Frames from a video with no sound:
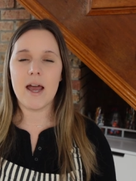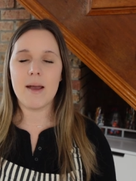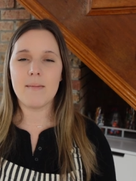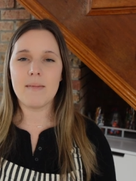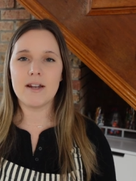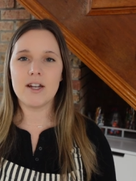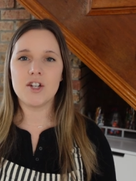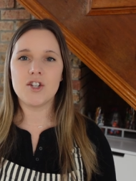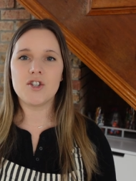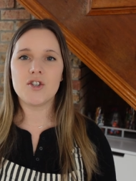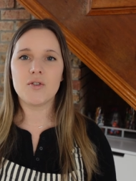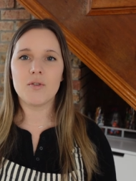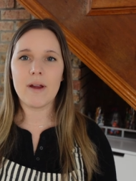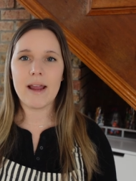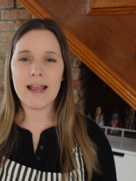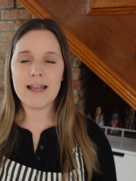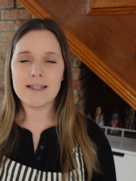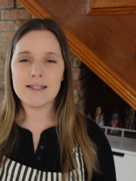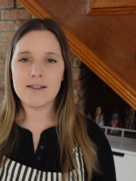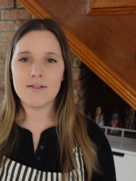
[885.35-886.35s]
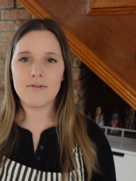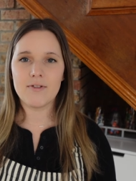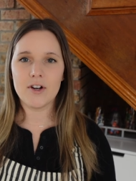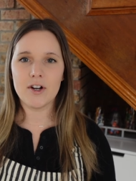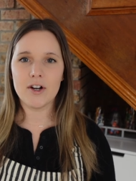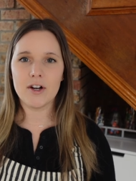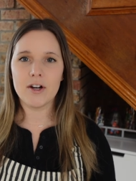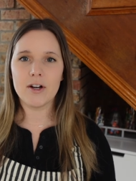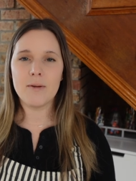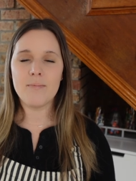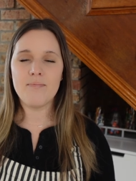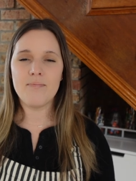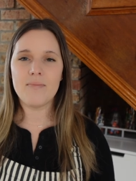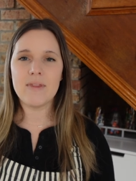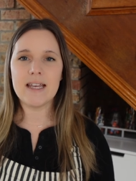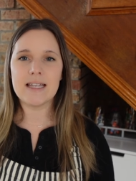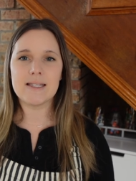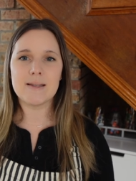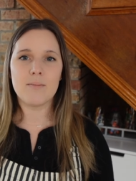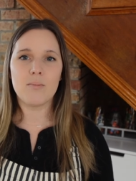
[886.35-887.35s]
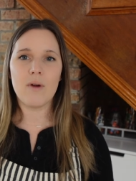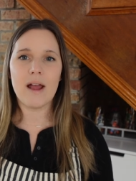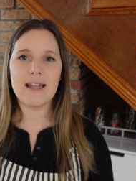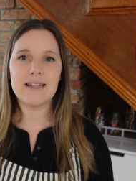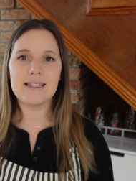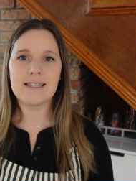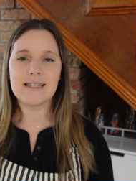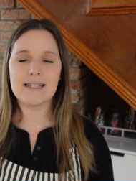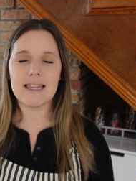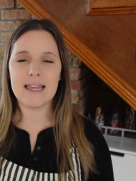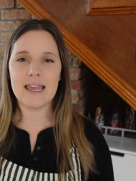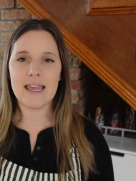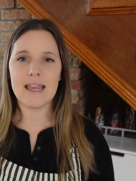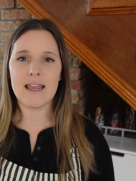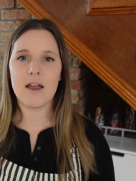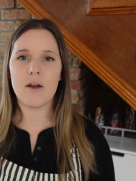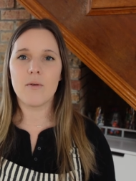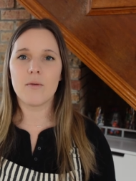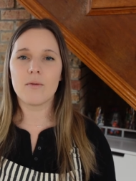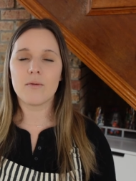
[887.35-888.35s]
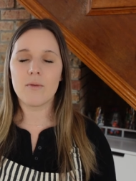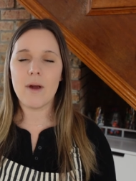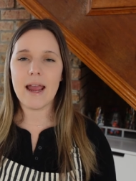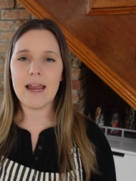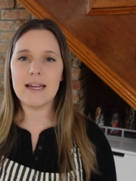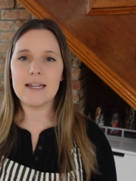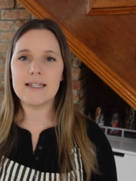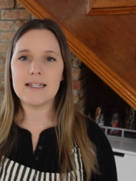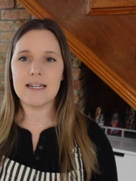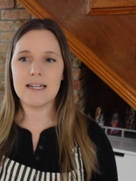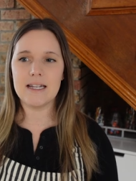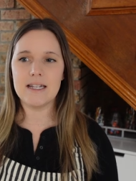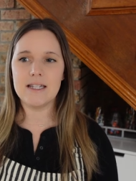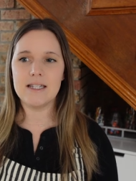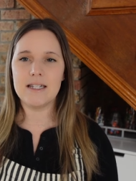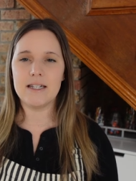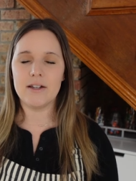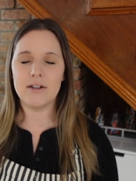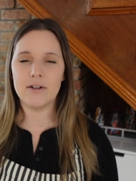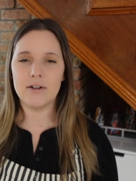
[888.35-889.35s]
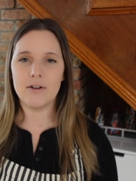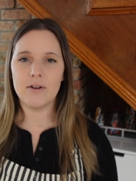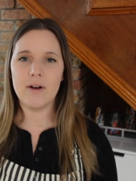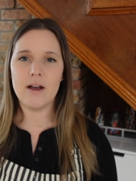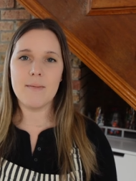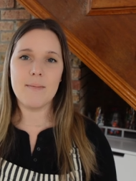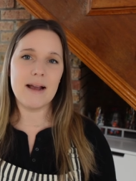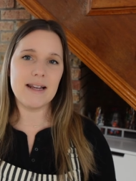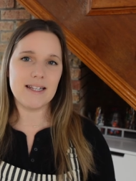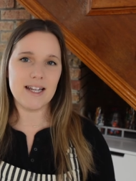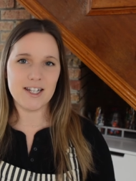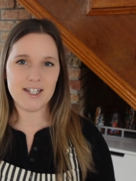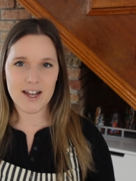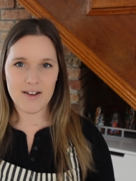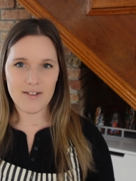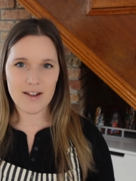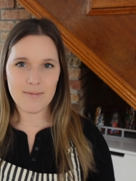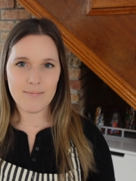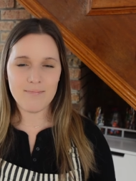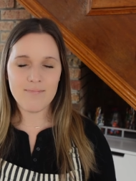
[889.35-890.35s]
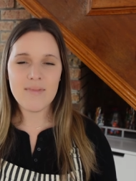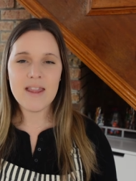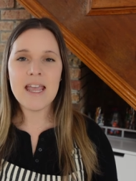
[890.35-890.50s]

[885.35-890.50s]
I'm gonna transfer this bread sling right into my Dutch oven.